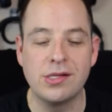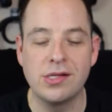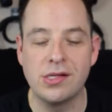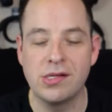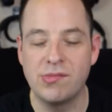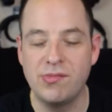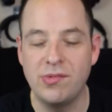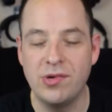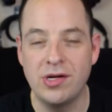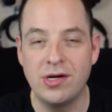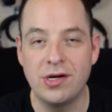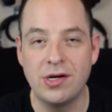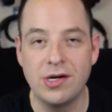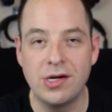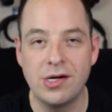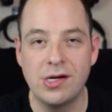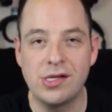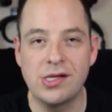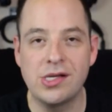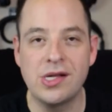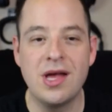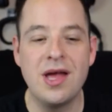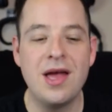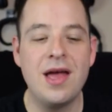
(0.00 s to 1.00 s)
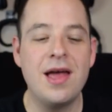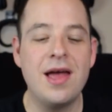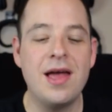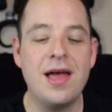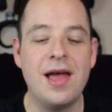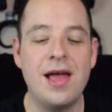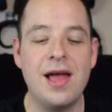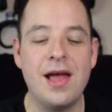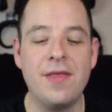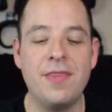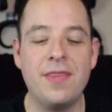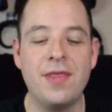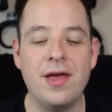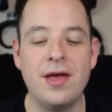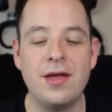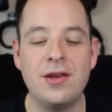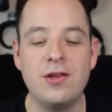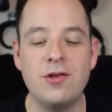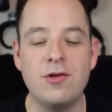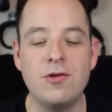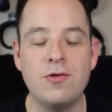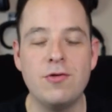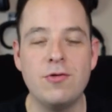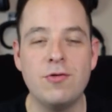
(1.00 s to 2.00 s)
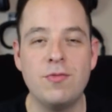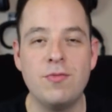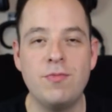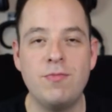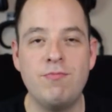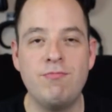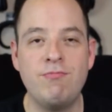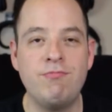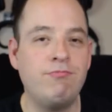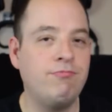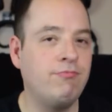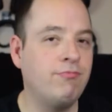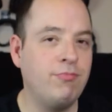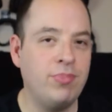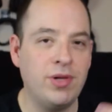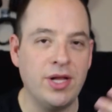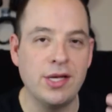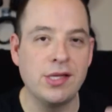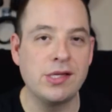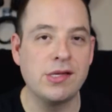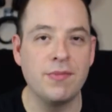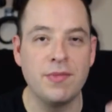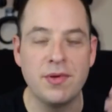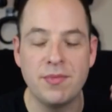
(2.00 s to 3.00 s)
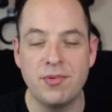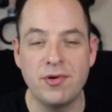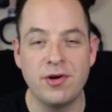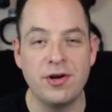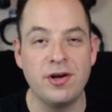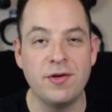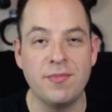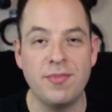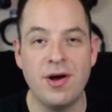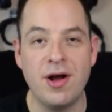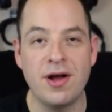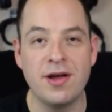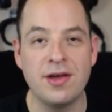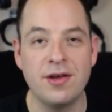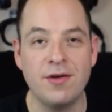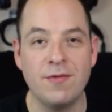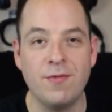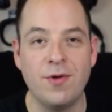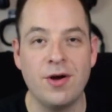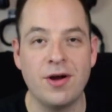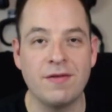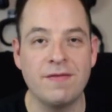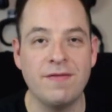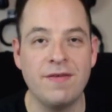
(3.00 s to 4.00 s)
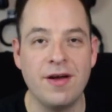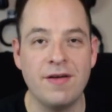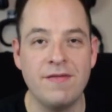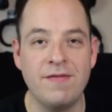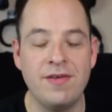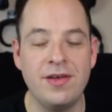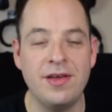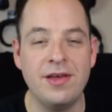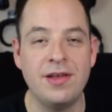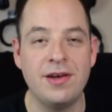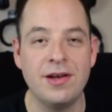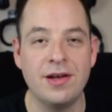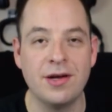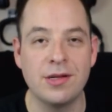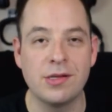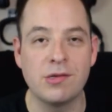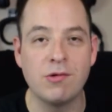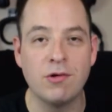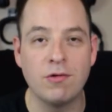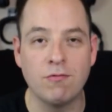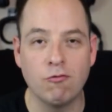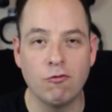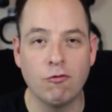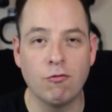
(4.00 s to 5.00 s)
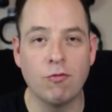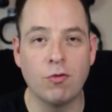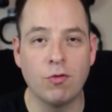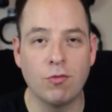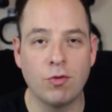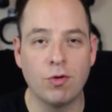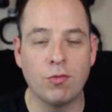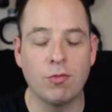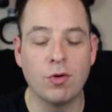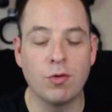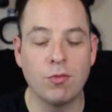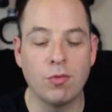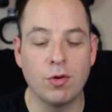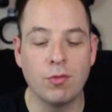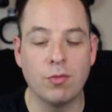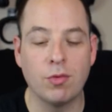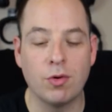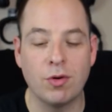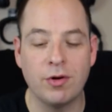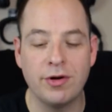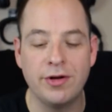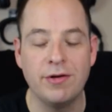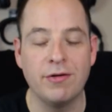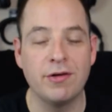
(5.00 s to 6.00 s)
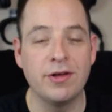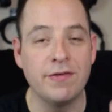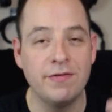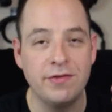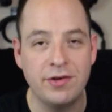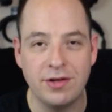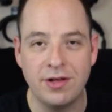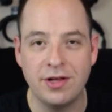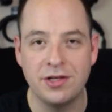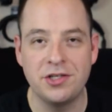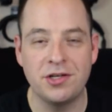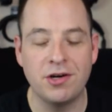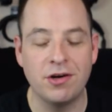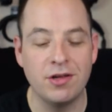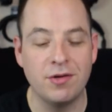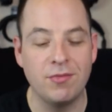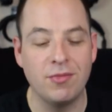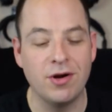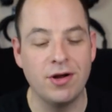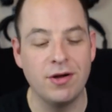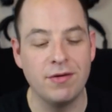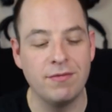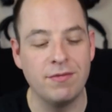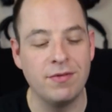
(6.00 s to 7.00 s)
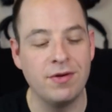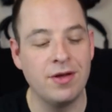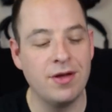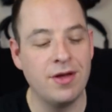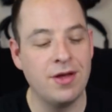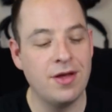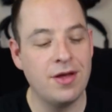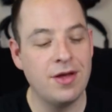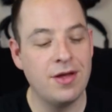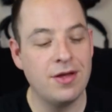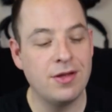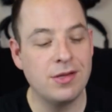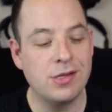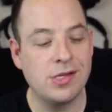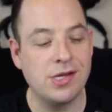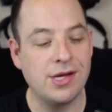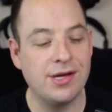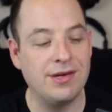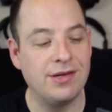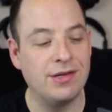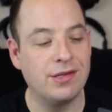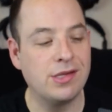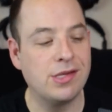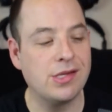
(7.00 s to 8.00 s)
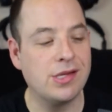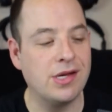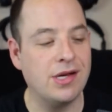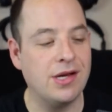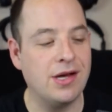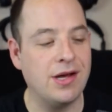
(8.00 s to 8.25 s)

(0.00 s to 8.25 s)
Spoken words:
to speakers, and then you play something, put it in your pocket, and walk 5 feet, and it's going, giving you like Charlie Brown sounds.